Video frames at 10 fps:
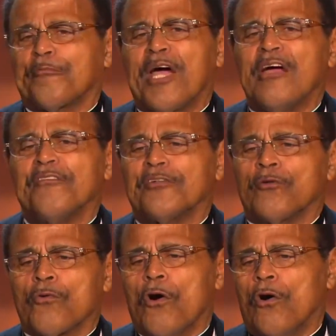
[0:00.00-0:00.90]
died in
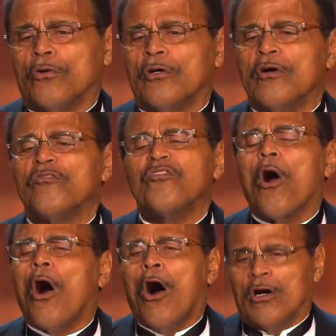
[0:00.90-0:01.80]
January twenty
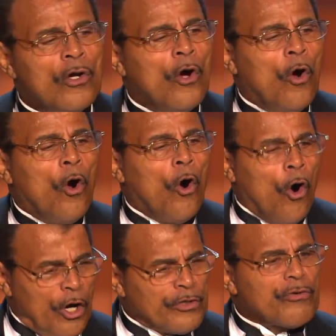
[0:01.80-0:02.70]
twenty at the age of
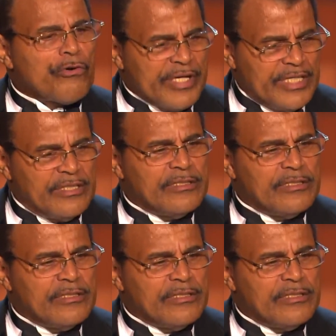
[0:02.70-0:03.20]
seventy-five.